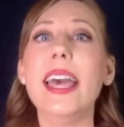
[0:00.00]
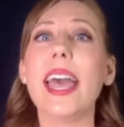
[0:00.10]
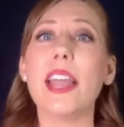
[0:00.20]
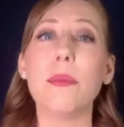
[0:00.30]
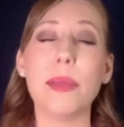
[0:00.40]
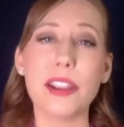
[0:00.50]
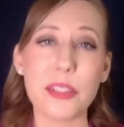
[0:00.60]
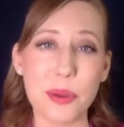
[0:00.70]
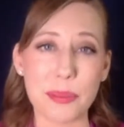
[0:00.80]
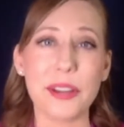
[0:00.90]
and bigger
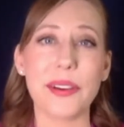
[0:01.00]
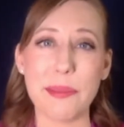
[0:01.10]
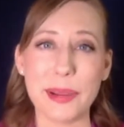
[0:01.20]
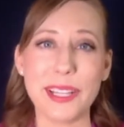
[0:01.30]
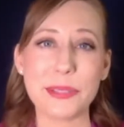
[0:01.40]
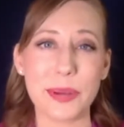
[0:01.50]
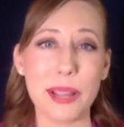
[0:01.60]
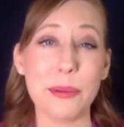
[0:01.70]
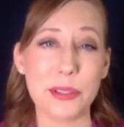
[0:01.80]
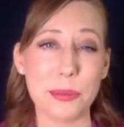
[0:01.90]
than what my grandparents were
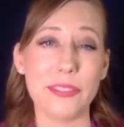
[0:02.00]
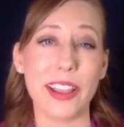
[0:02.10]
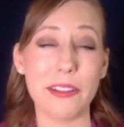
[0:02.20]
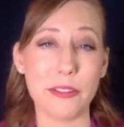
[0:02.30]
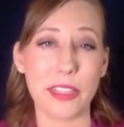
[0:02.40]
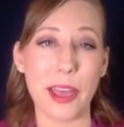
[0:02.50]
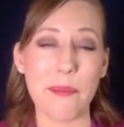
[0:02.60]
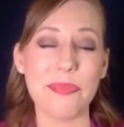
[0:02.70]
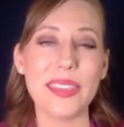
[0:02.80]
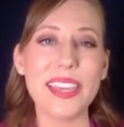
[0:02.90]
able to provide for them.